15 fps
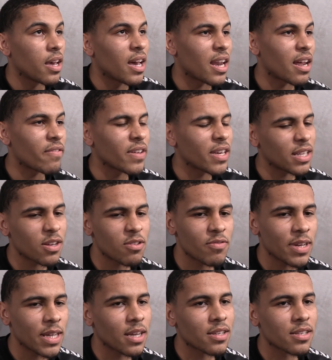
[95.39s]
And I think it don't
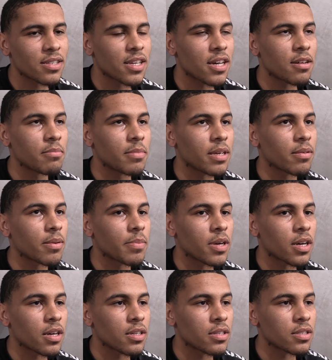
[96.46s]
really concern me
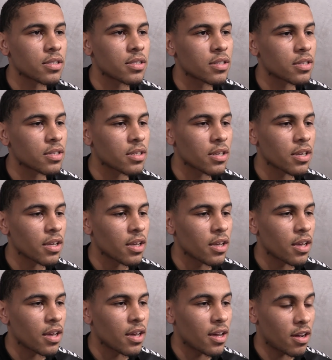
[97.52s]
because
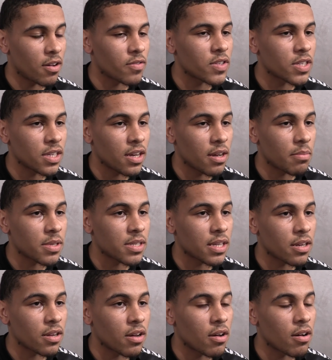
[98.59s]
obviously, yeah, I'm a
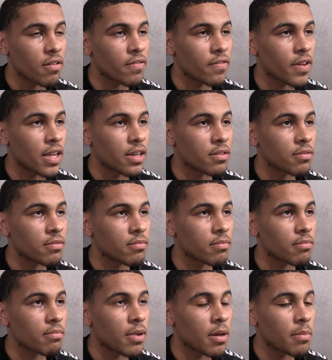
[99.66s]
centre half and
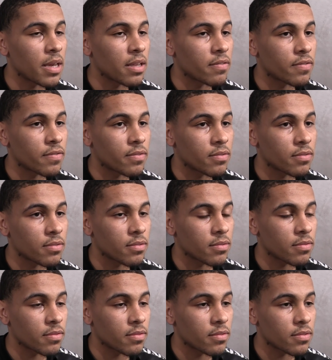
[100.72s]
my main
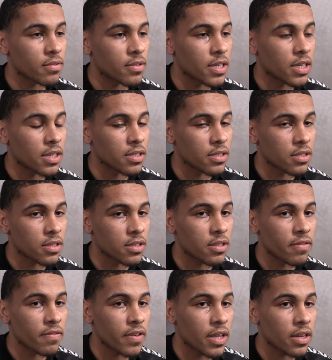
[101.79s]
thing is to
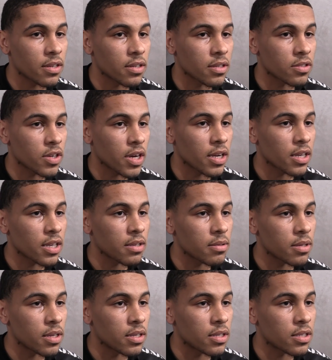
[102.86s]
defend and try and keep
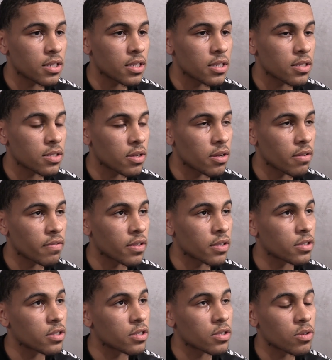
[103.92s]
clean sheets. So I think
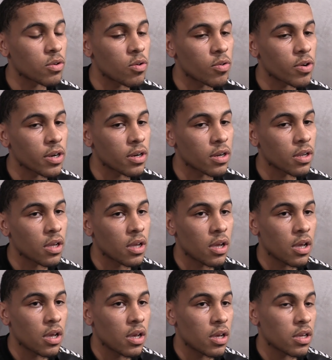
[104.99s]
scoring
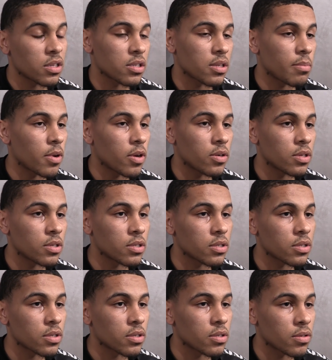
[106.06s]
is just a bonus.